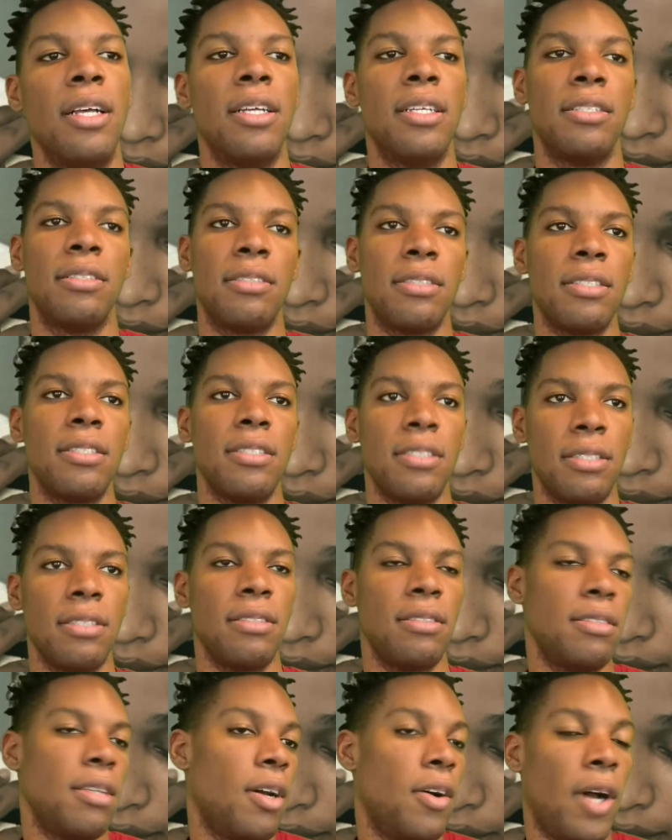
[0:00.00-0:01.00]

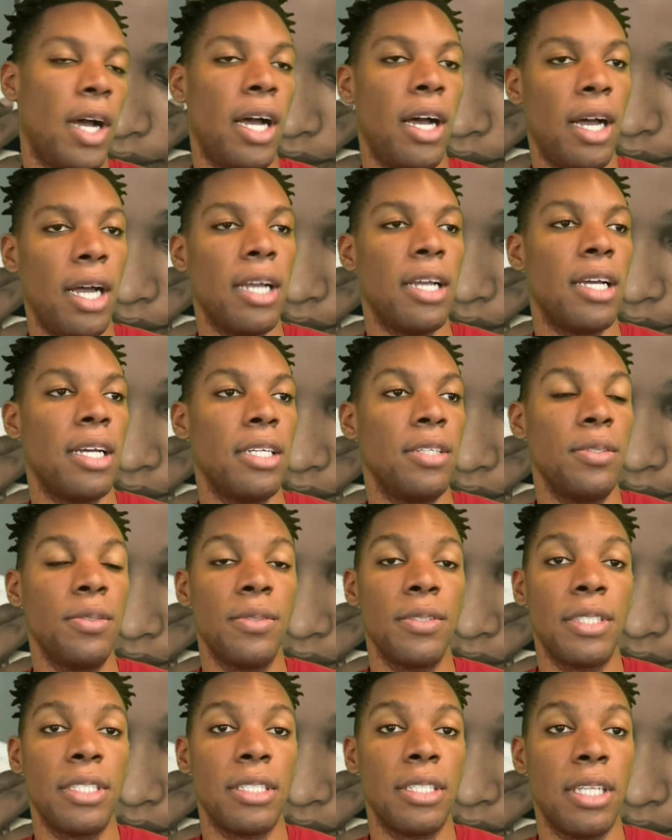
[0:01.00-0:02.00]
So I, it
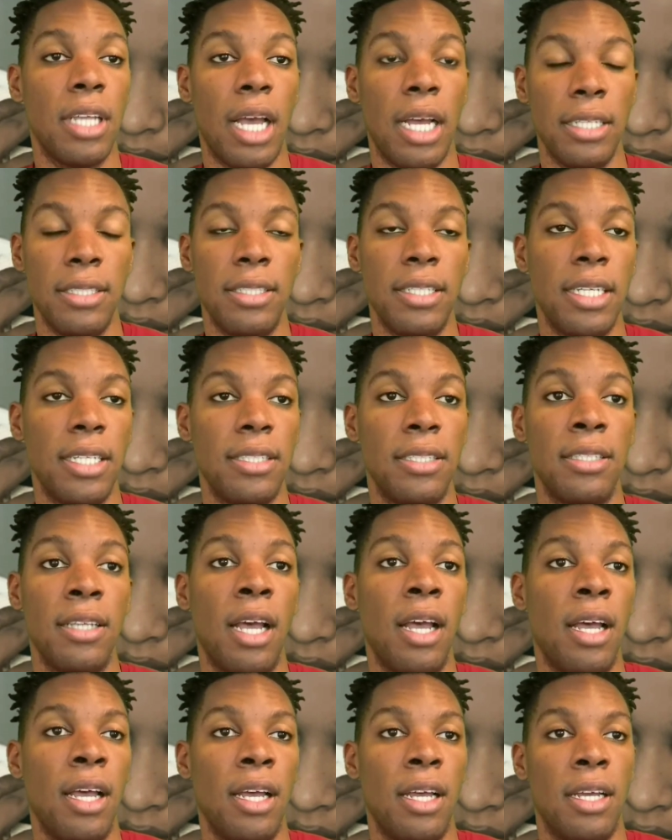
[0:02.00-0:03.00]
was, I said,
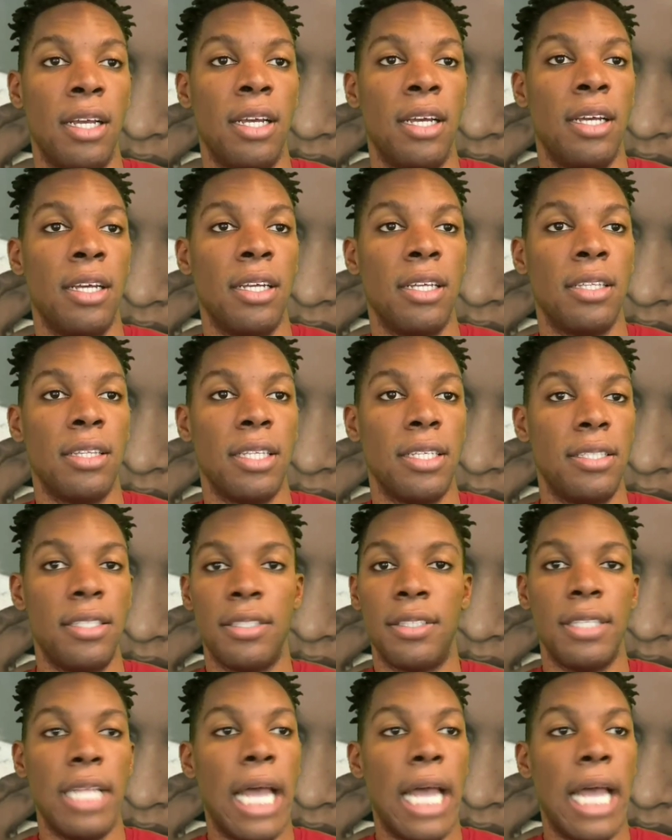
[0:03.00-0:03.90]
this isn't